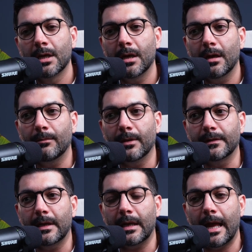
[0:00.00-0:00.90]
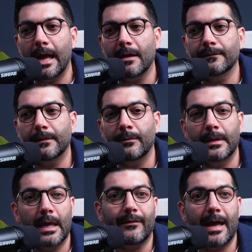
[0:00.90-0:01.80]
but they have they
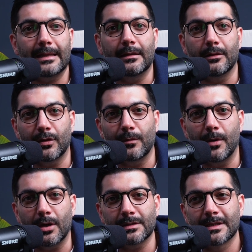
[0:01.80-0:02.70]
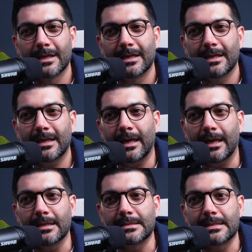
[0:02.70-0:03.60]
have had a lot of bugs,
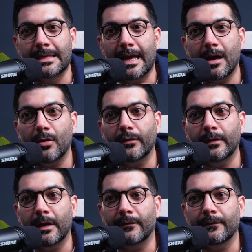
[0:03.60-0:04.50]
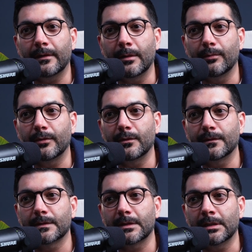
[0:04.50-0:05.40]
and now they have
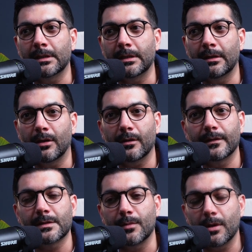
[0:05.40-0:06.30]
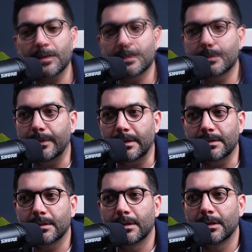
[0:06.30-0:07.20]
improved uh, a lot of these bugs
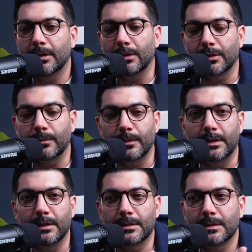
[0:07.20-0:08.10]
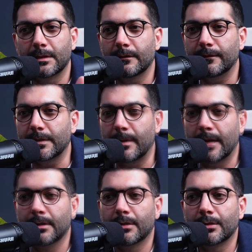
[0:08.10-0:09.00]
based on the community's
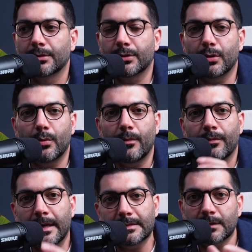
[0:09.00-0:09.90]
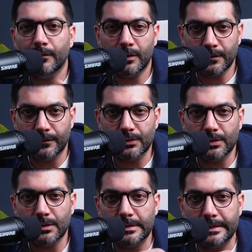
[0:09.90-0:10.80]
feedback. So that's as far as
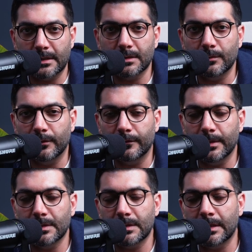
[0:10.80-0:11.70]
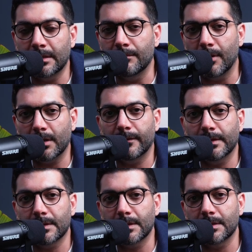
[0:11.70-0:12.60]
features, DX improvements, and bug
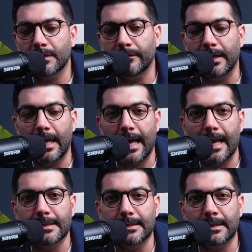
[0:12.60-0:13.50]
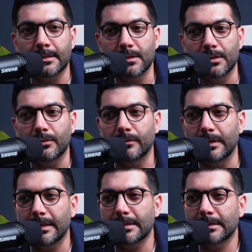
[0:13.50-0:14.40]
fixes we had in the new
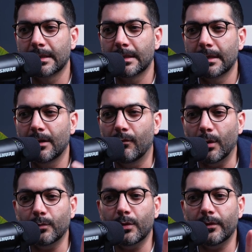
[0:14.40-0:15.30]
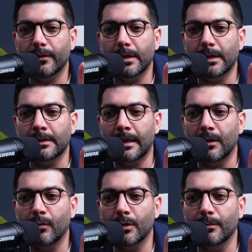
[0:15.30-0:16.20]
release. One more thing that I
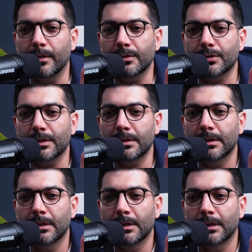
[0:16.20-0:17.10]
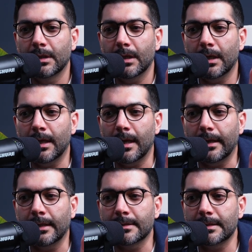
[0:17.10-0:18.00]
want to mention uh,
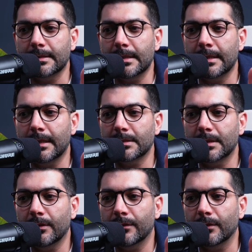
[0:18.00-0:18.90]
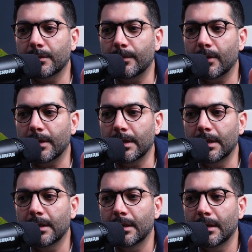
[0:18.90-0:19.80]
is this next
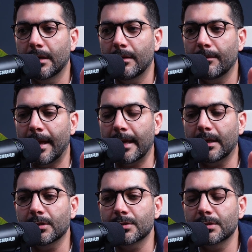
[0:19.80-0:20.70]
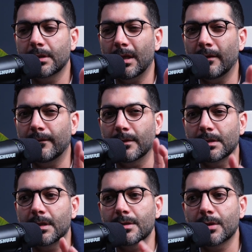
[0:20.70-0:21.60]
third-party package if you
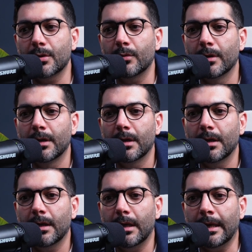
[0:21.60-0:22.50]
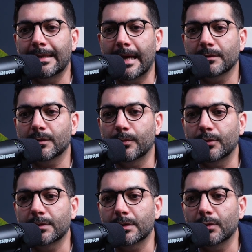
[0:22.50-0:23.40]
didn't know, it now
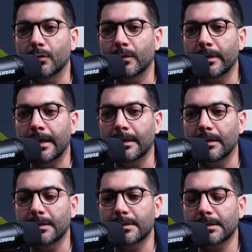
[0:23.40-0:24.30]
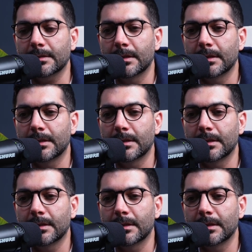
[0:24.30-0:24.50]
supports Google Analytics.